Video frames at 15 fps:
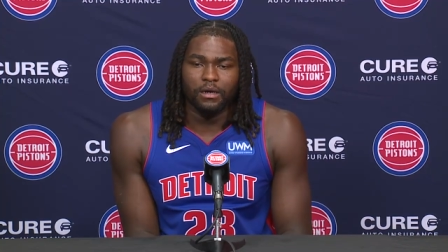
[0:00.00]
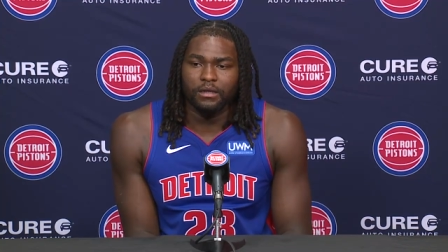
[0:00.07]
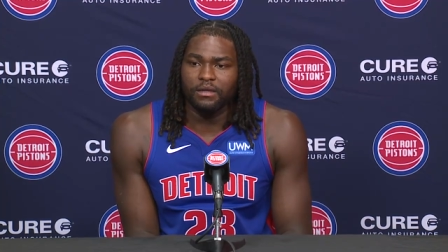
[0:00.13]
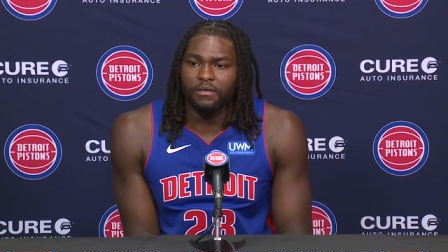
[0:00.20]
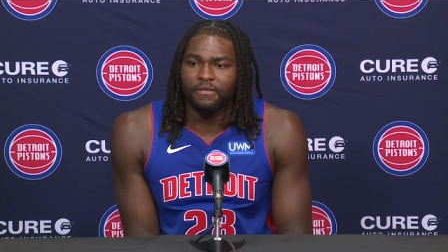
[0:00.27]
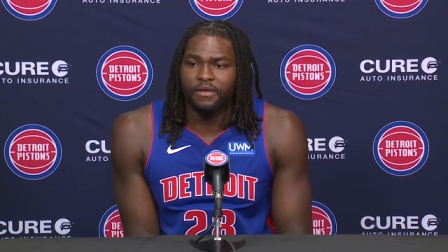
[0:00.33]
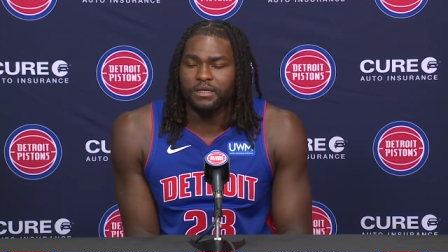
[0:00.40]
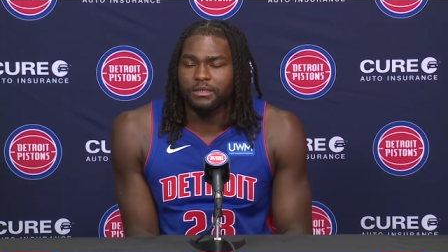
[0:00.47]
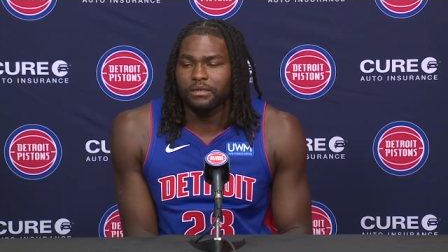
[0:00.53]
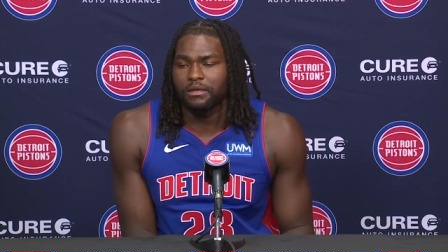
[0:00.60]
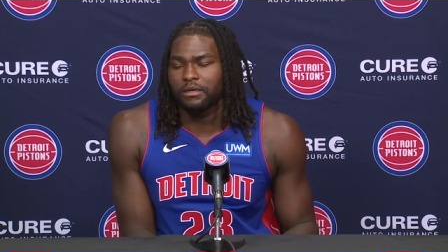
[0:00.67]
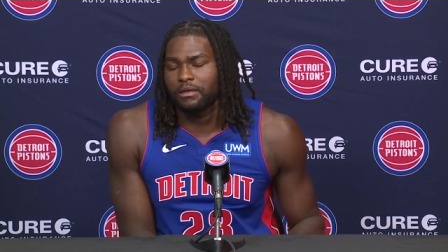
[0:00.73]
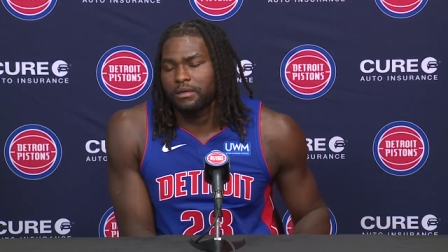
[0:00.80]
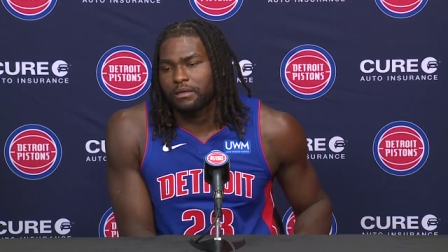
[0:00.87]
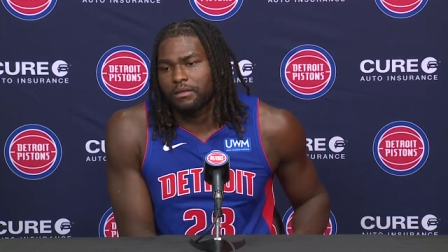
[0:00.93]

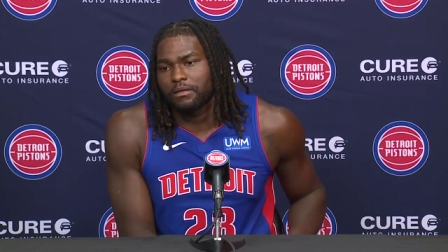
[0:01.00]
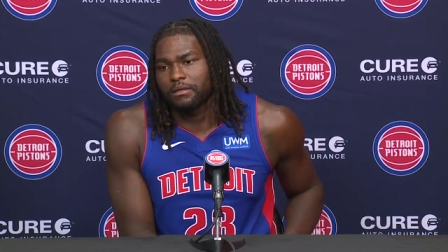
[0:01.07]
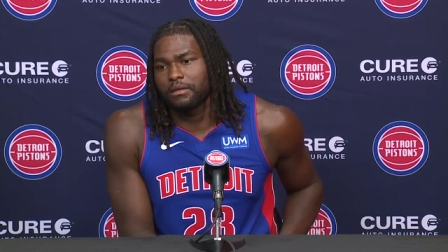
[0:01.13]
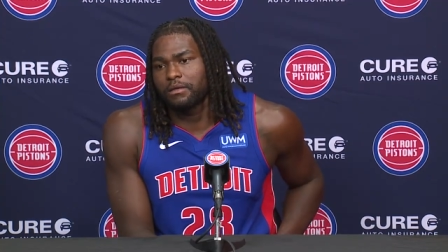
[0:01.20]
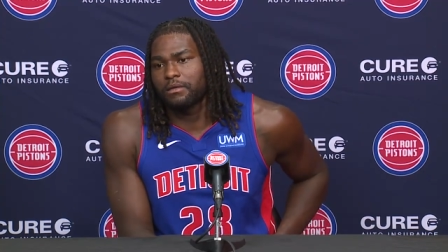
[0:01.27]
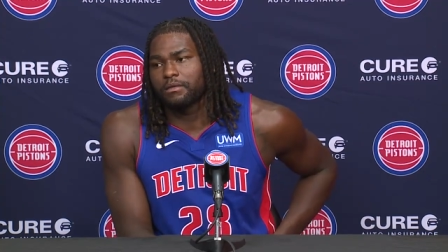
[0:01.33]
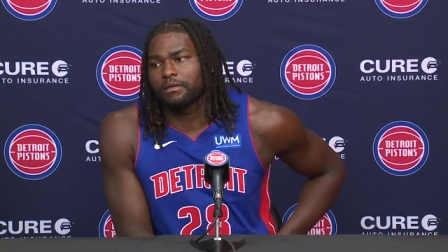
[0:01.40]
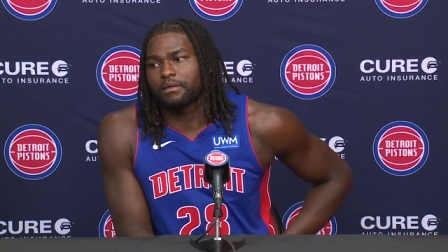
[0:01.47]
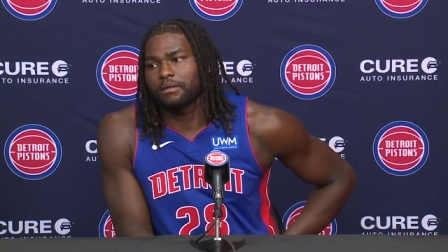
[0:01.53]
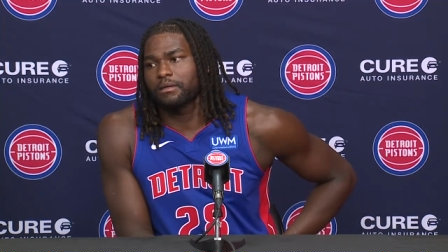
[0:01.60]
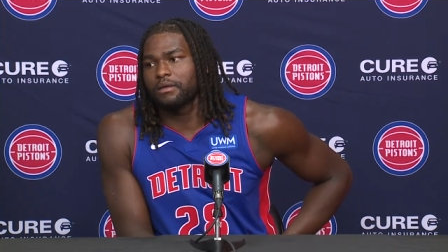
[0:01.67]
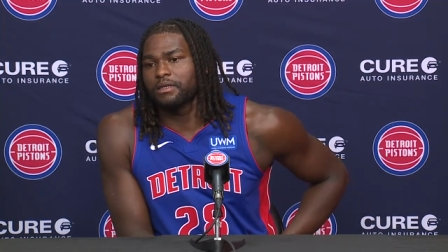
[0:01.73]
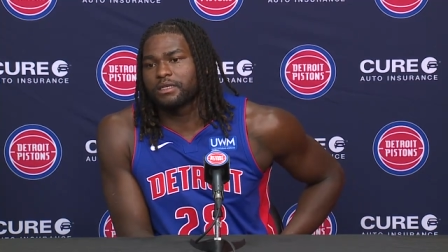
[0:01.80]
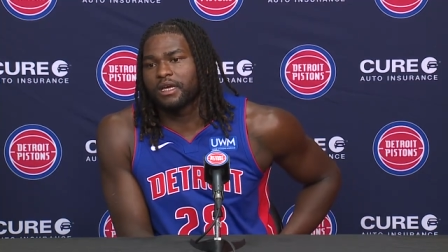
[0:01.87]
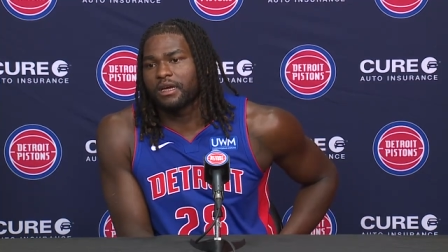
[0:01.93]
Defensively, you know,
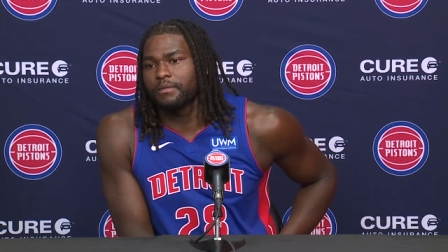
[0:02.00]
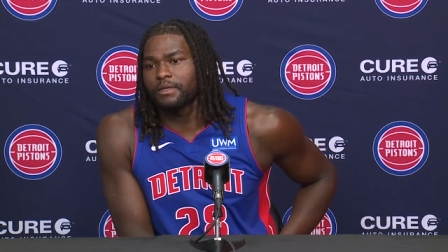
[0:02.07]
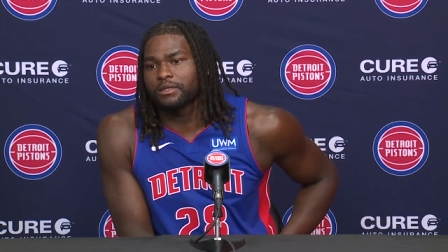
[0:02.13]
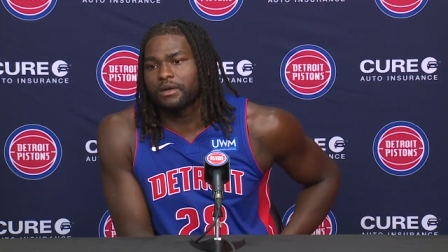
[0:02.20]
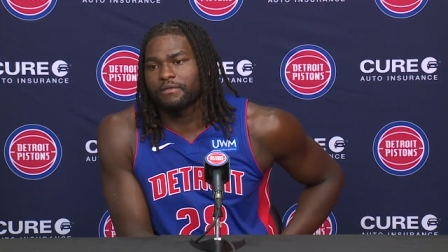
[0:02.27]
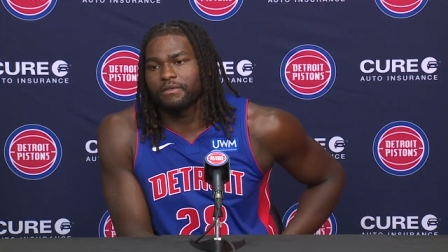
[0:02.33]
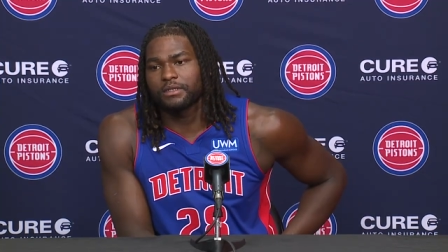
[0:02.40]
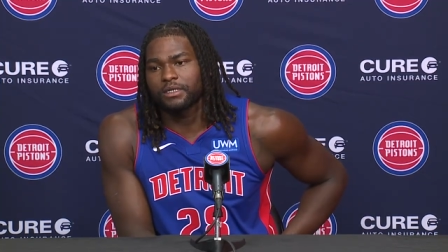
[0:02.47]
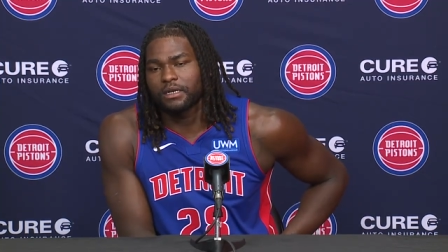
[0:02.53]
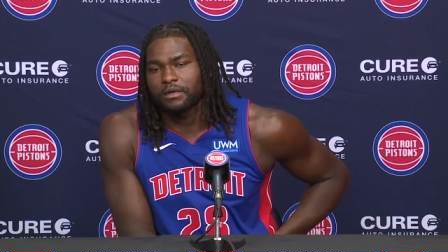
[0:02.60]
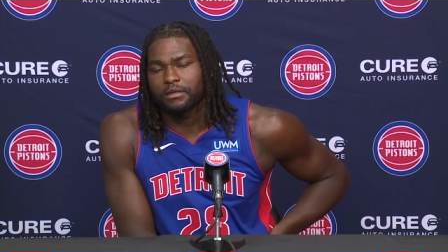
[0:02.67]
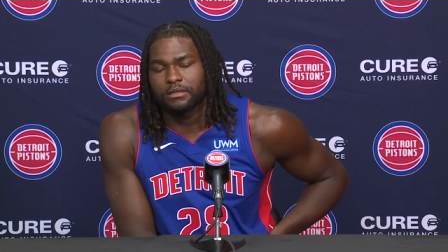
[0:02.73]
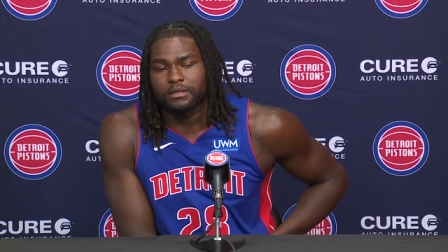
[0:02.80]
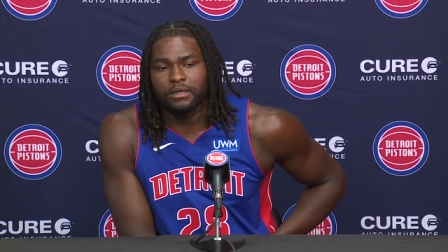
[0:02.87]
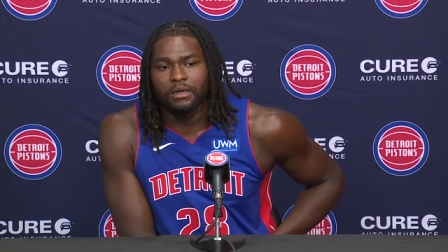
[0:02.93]
his game is off the
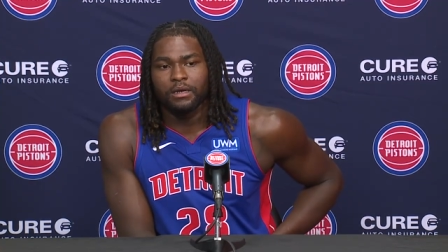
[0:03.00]
charts.